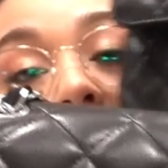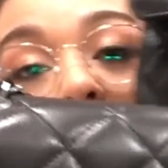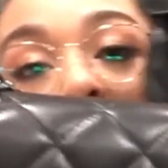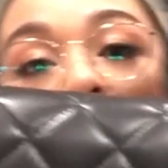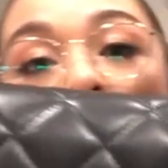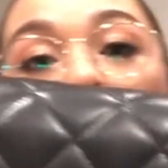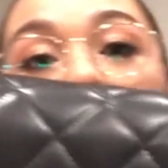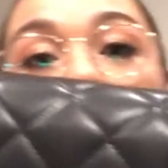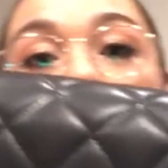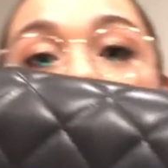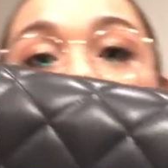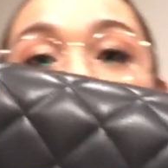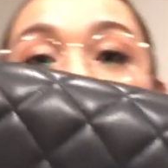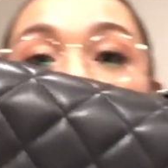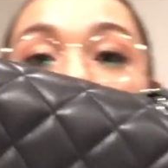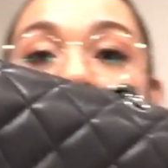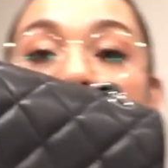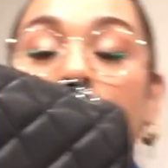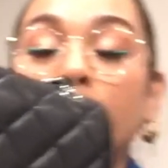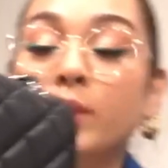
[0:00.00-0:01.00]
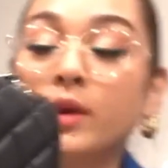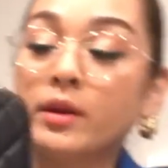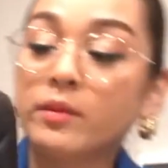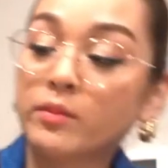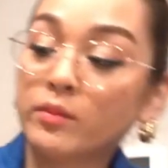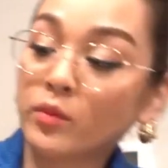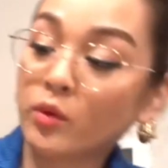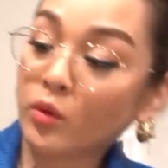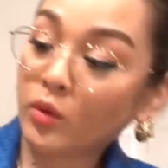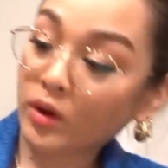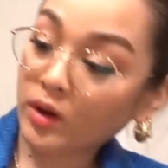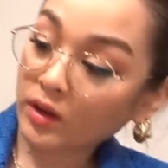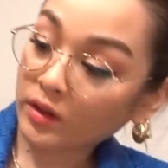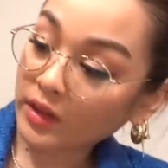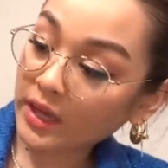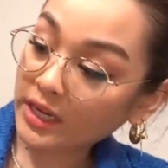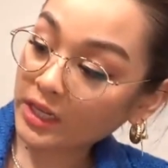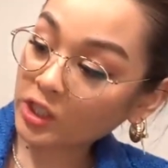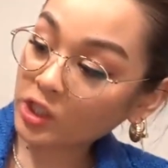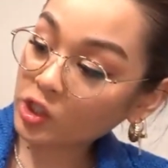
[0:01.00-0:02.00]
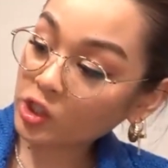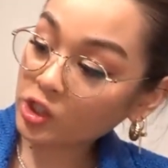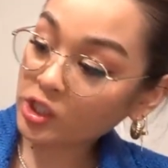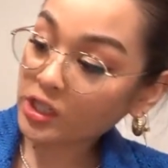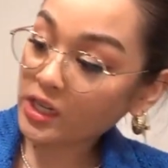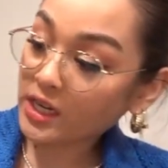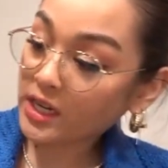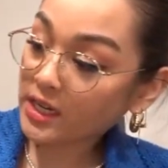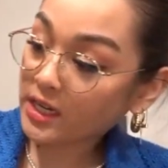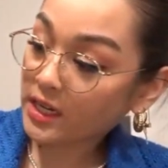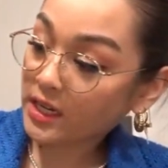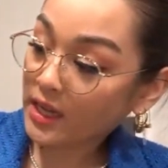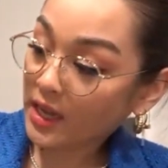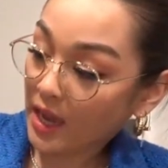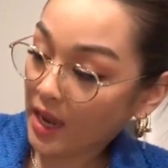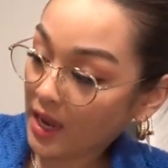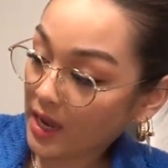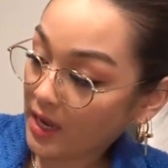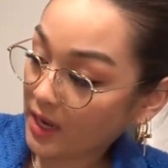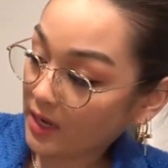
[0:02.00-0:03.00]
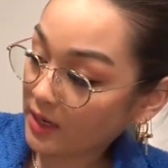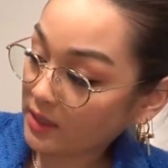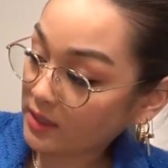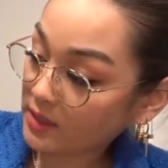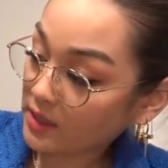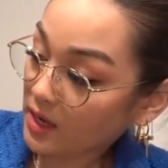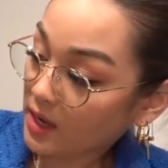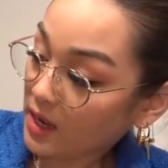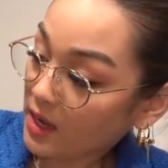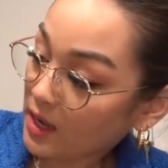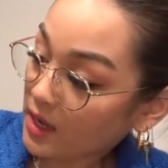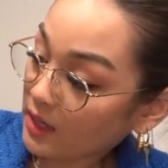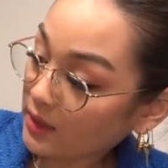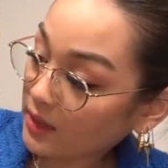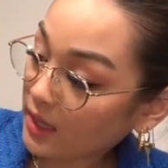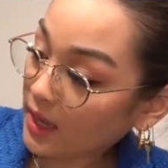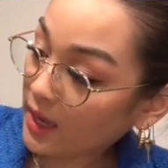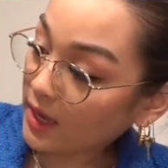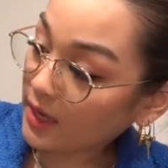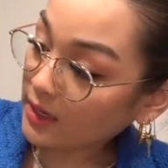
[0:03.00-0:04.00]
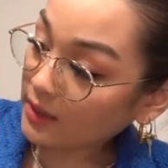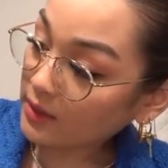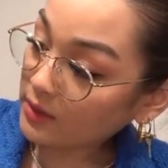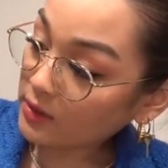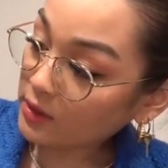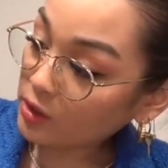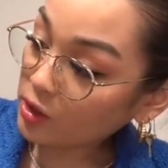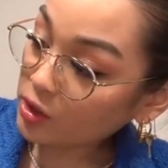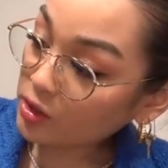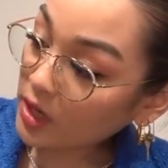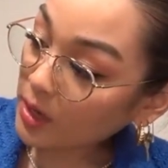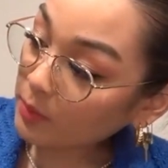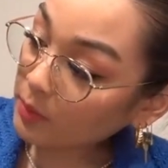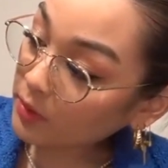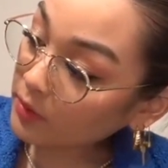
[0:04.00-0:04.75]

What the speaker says: and almost a little bit more like chic, and like the shape